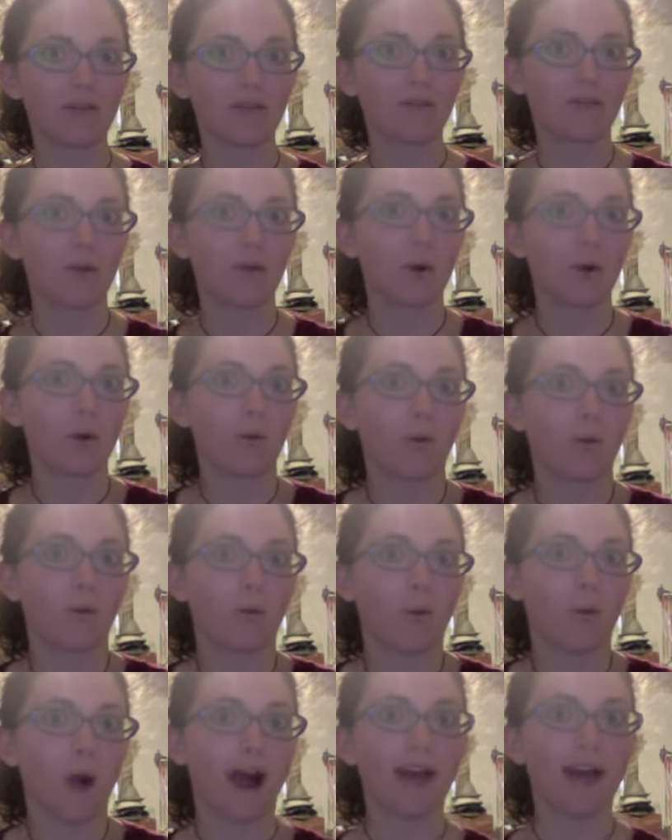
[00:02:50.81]
for
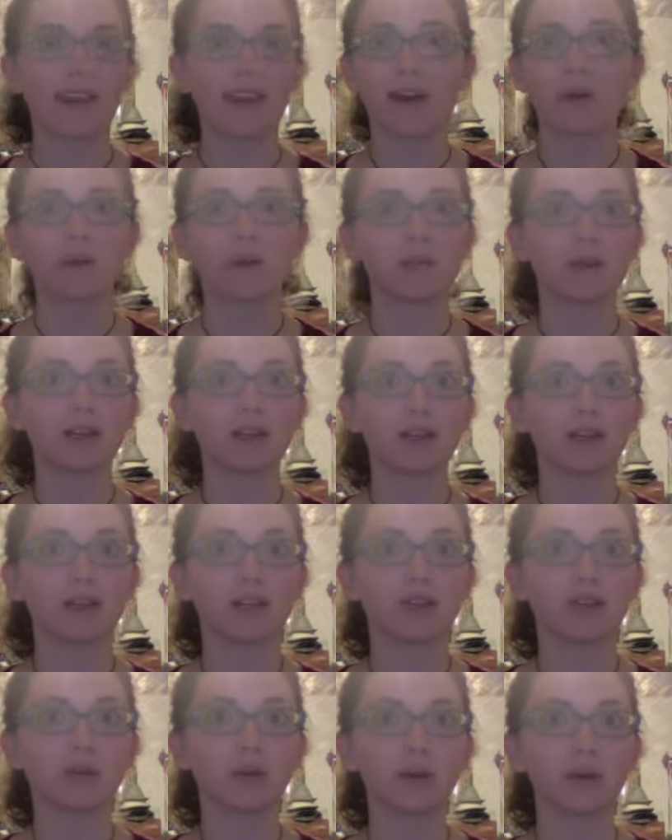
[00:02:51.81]
why they would be in
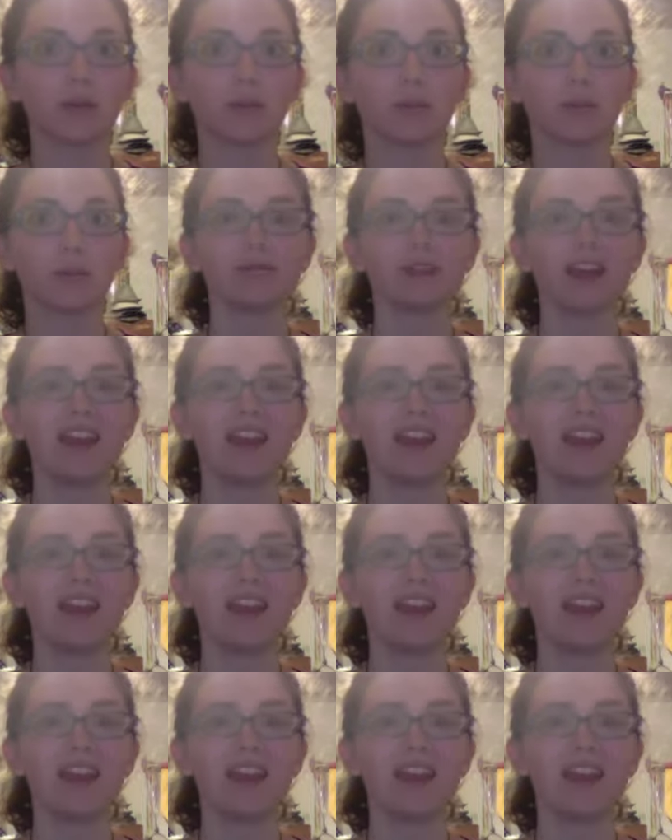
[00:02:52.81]
this room.